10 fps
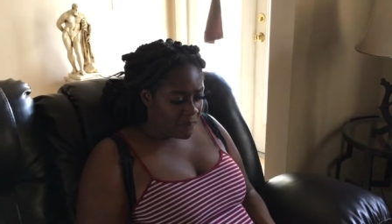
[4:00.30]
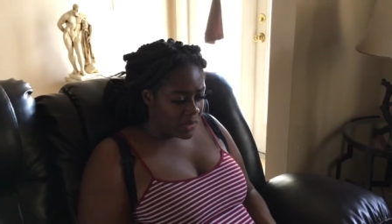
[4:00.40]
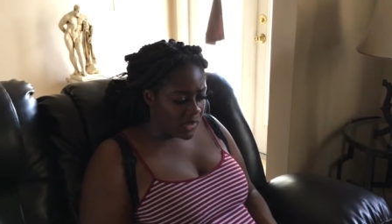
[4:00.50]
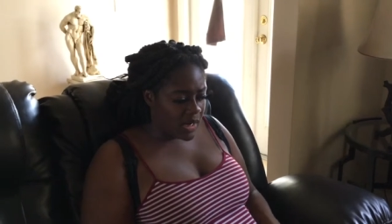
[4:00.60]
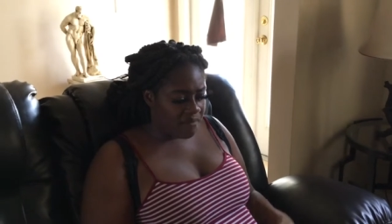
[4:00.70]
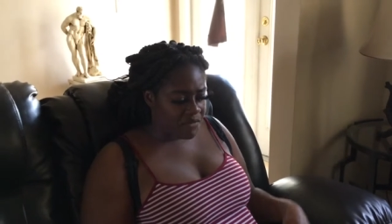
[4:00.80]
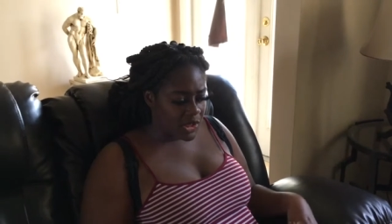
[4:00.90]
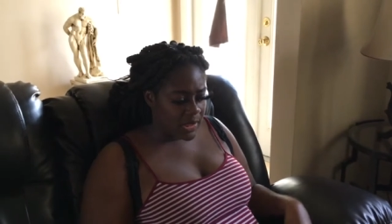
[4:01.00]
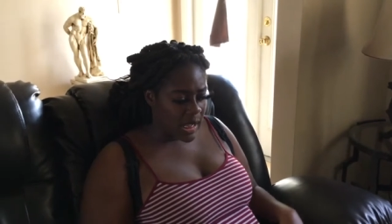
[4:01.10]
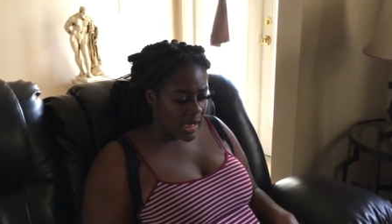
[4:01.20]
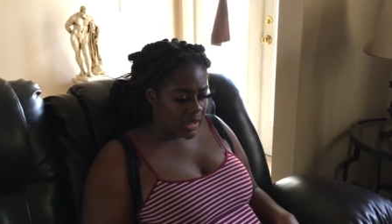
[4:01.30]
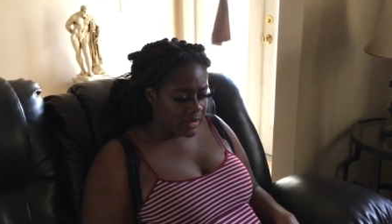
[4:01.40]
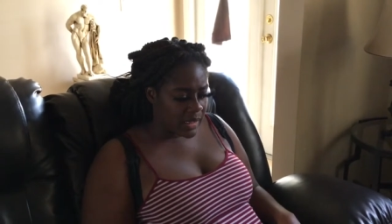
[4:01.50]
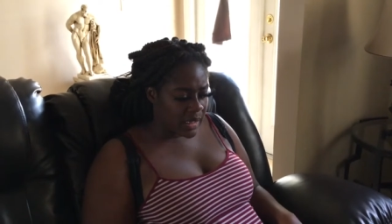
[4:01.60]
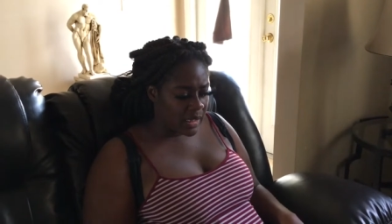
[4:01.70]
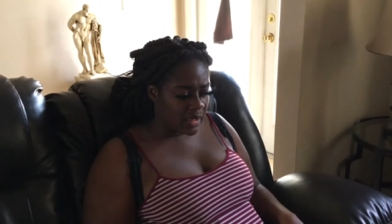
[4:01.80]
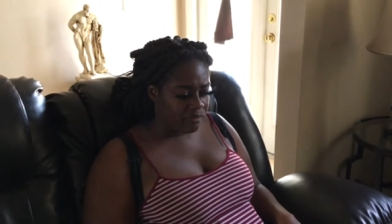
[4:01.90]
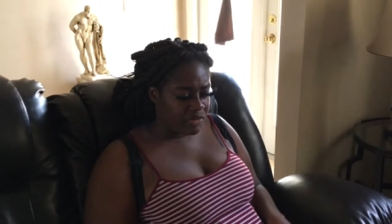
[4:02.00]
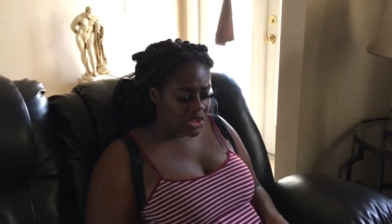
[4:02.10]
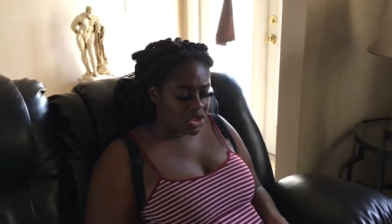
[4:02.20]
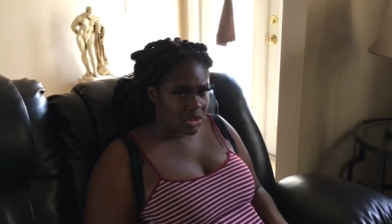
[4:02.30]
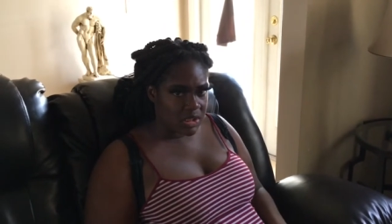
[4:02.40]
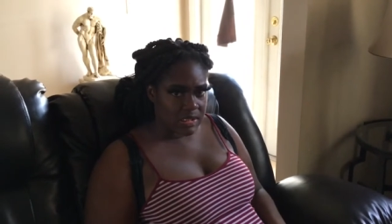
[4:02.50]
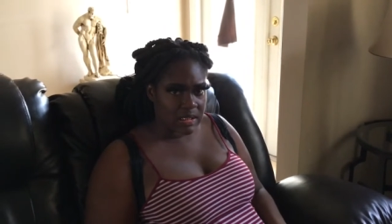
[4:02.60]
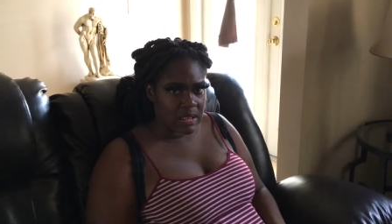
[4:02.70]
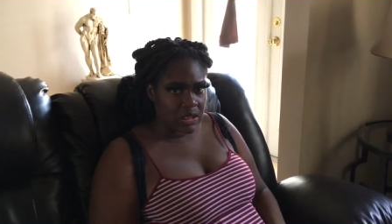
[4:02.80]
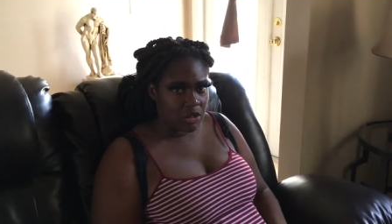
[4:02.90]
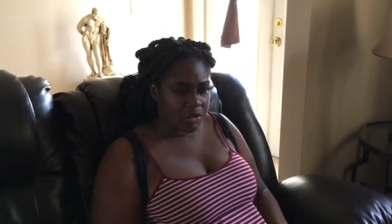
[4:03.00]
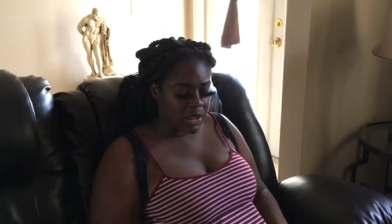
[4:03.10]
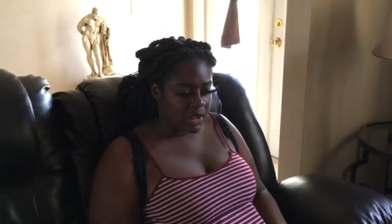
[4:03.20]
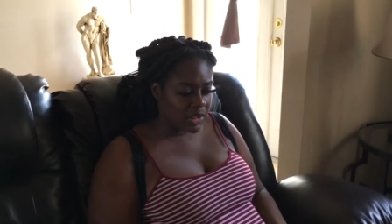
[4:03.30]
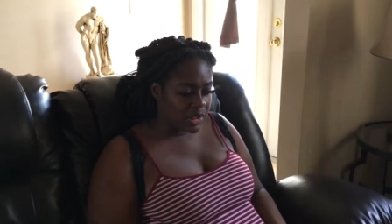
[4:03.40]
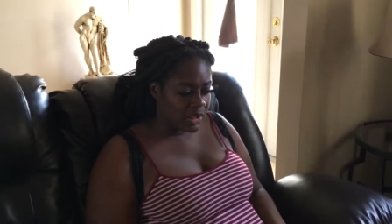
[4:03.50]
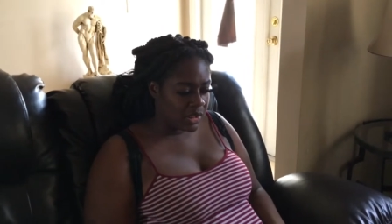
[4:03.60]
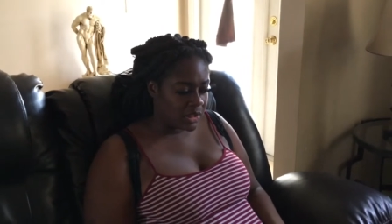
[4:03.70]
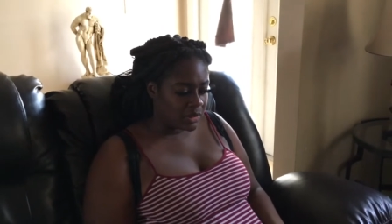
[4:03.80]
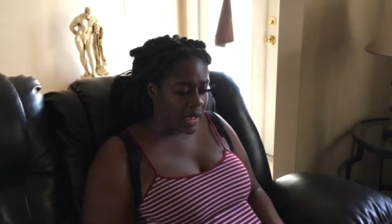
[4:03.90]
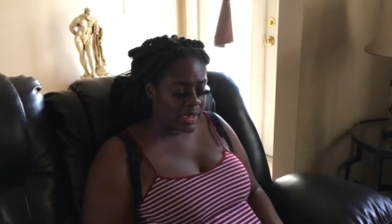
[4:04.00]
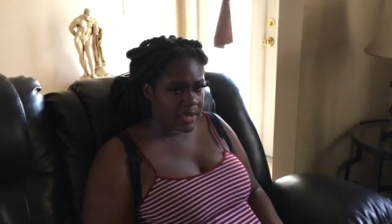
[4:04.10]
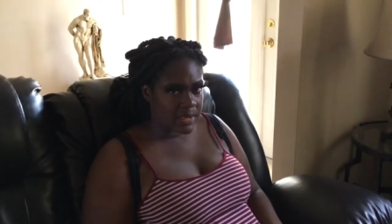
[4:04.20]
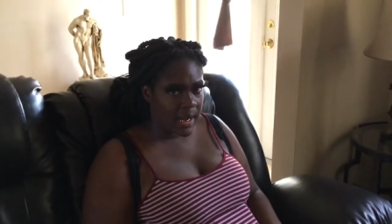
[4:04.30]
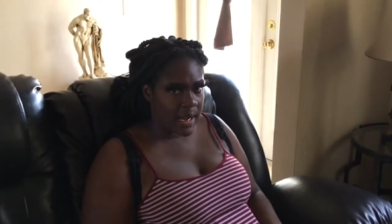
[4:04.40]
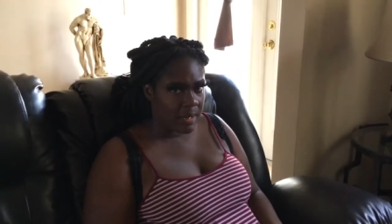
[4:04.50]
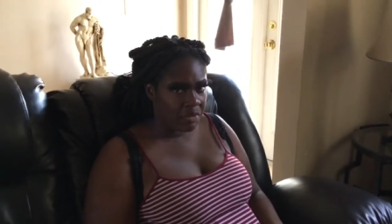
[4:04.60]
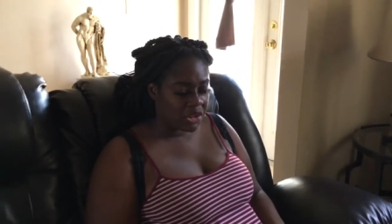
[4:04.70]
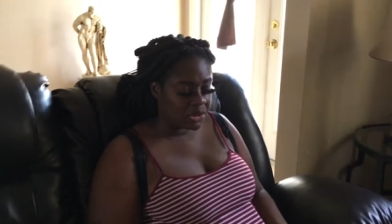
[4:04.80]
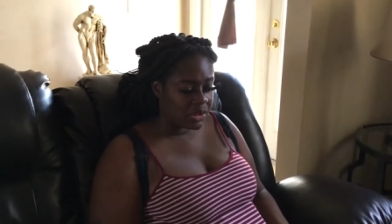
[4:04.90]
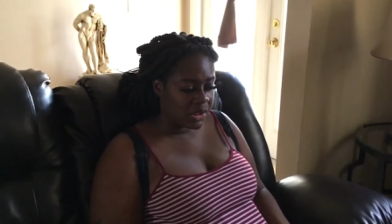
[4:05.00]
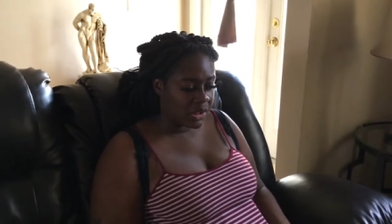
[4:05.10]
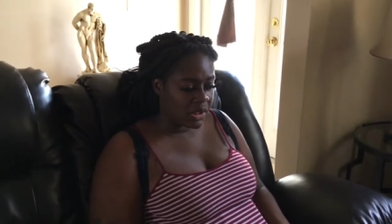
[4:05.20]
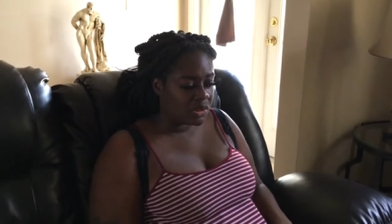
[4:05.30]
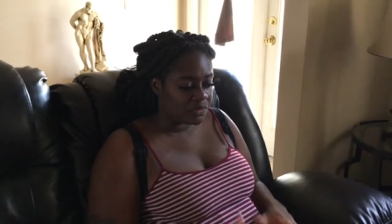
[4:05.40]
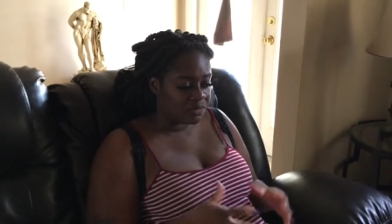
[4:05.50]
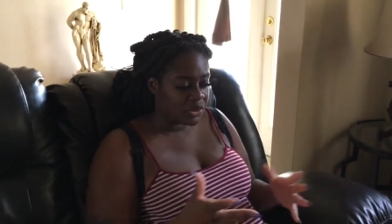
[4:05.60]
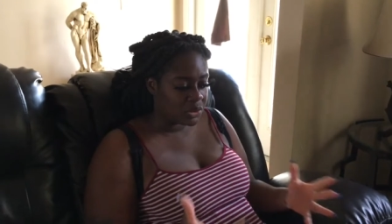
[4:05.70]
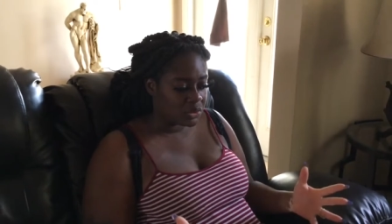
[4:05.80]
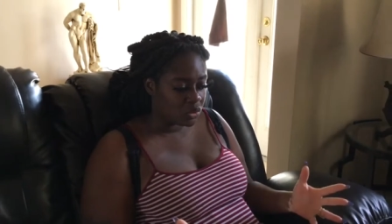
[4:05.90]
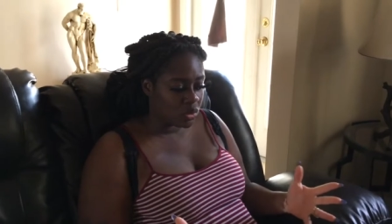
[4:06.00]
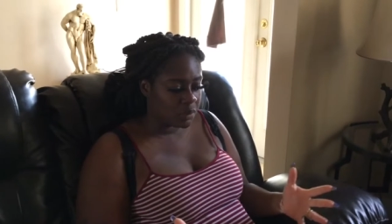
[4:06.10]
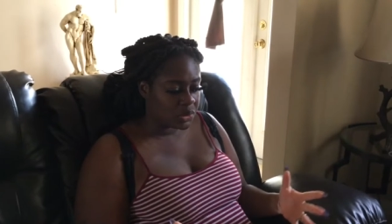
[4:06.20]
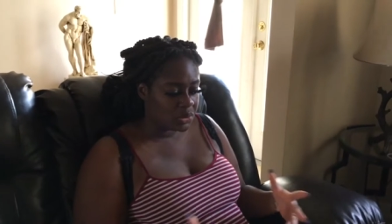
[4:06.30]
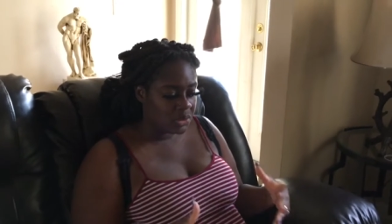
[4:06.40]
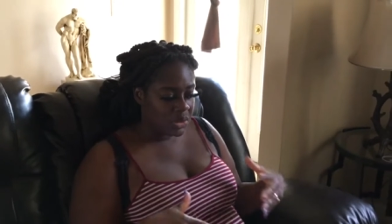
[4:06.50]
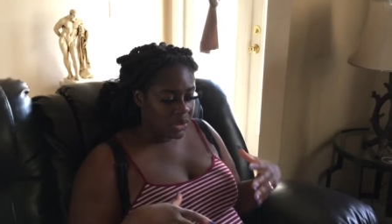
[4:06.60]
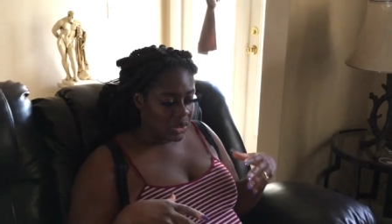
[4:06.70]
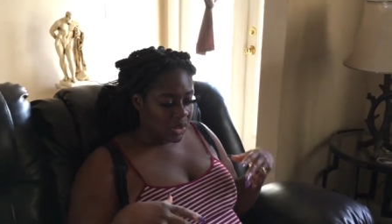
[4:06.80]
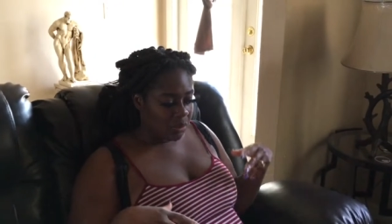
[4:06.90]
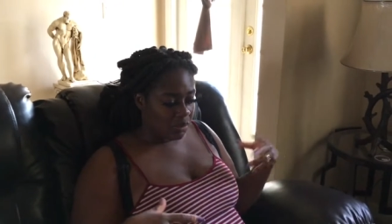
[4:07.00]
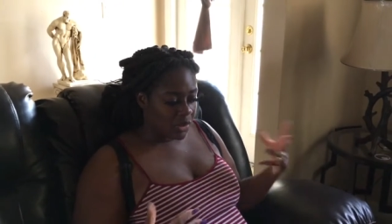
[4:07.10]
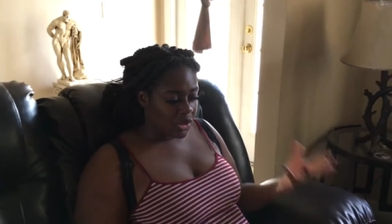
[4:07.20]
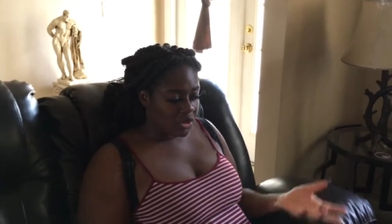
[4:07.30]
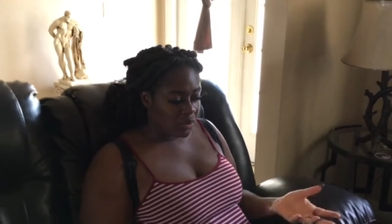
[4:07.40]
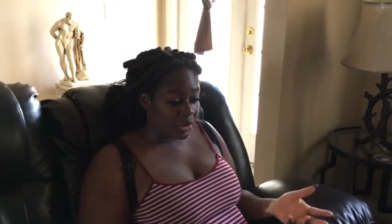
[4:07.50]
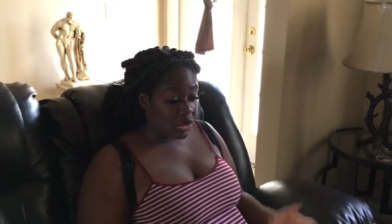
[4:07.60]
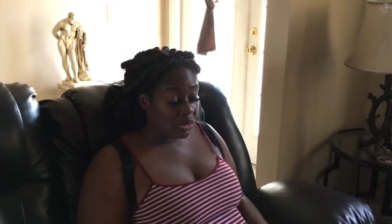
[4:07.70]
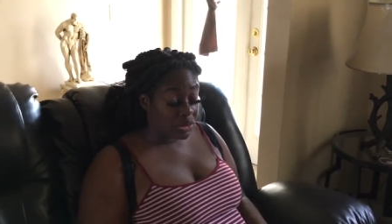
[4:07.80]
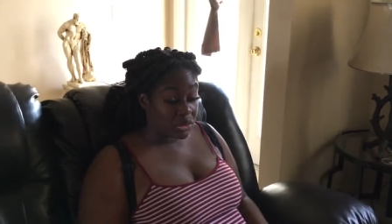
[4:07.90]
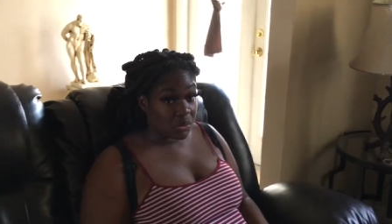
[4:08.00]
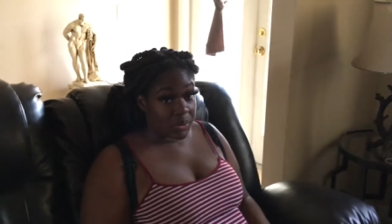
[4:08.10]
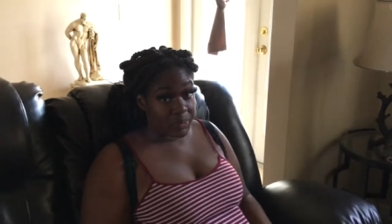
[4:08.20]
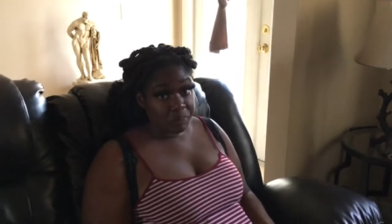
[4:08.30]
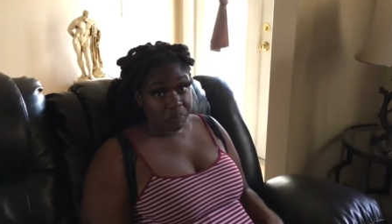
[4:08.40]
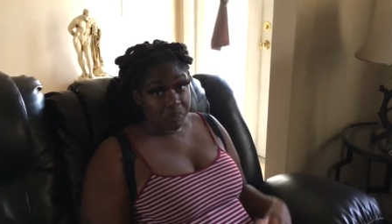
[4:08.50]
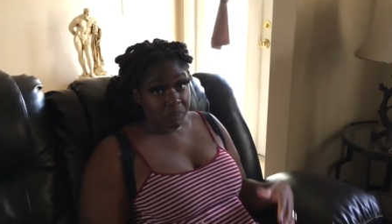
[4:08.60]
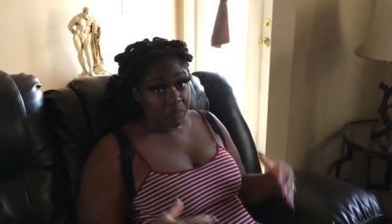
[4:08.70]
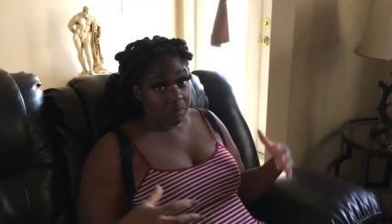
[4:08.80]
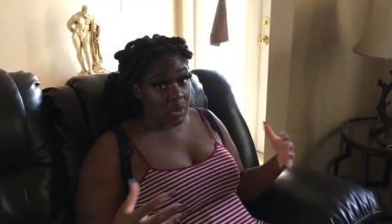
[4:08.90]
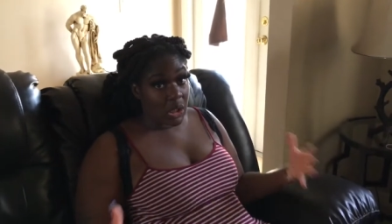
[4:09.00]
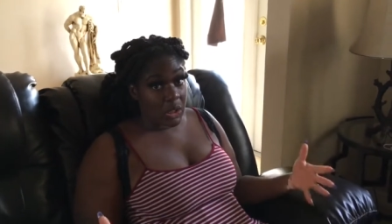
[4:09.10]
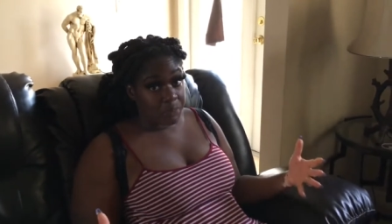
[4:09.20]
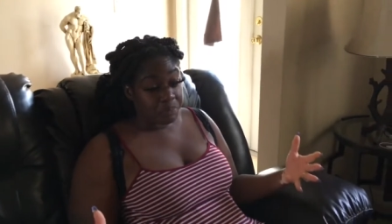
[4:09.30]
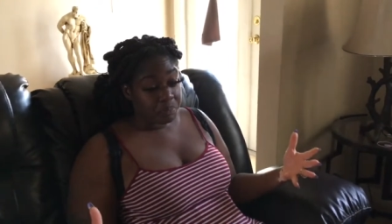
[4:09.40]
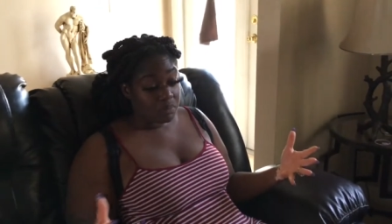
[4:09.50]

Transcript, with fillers: that I feel like that eventually sitting on it, it'll get like in time, it'll get it'll feel normal, and you'll be used to it. But